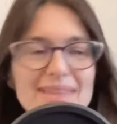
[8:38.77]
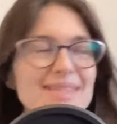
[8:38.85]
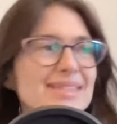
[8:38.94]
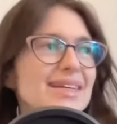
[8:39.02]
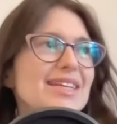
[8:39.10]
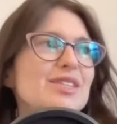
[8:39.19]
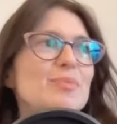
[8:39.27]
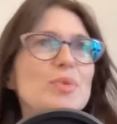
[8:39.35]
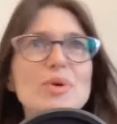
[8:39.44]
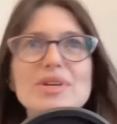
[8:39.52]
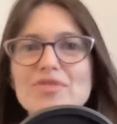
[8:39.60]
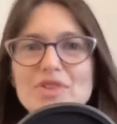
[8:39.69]
that's going to
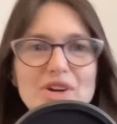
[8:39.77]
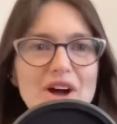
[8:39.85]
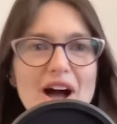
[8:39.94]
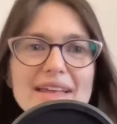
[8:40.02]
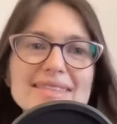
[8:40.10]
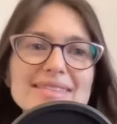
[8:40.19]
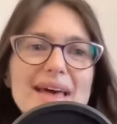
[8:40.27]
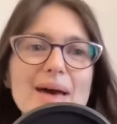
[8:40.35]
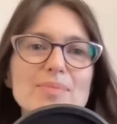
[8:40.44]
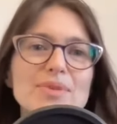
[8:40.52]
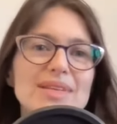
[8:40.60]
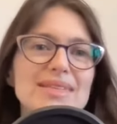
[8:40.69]
explore a different
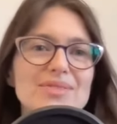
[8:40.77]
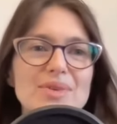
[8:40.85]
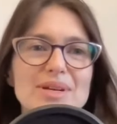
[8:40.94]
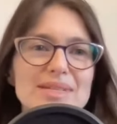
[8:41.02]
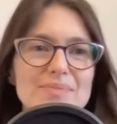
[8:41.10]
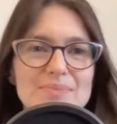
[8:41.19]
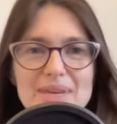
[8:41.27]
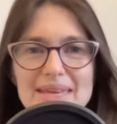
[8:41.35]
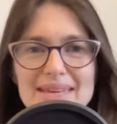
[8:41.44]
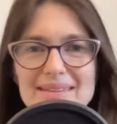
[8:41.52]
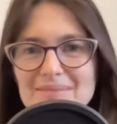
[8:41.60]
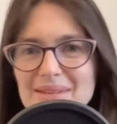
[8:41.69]
concept, that's going to
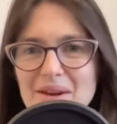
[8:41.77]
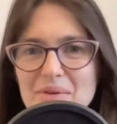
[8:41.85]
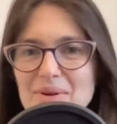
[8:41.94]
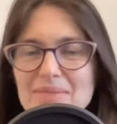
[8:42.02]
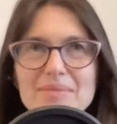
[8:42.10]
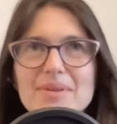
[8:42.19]
be, you know,